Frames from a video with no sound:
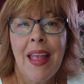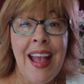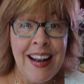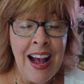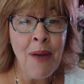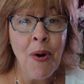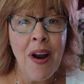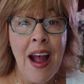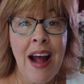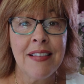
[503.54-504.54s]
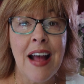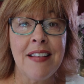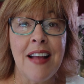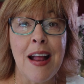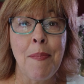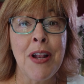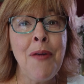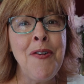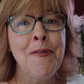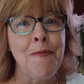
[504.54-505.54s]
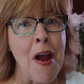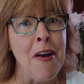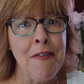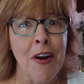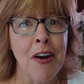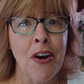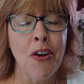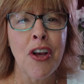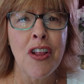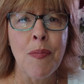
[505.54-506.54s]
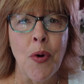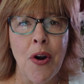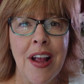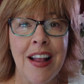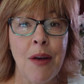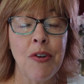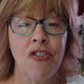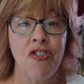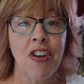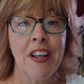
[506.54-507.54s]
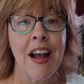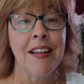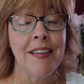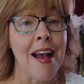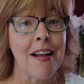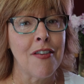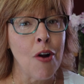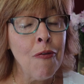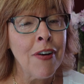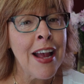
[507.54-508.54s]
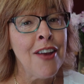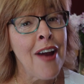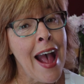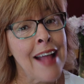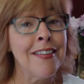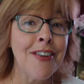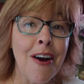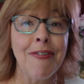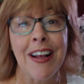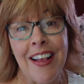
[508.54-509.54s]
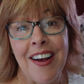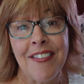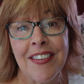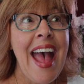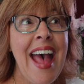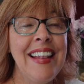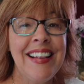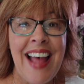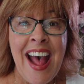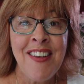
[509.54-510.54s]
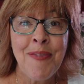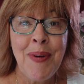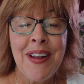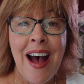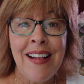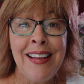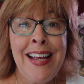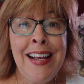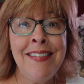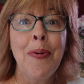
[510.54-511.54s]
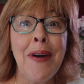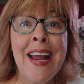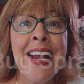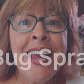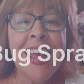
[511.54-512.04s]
And I wore a hat that day, but it was very, very early in the morning and it was chilly on deck. So don't forget your hat and scarf and gloves. And last but not least, bring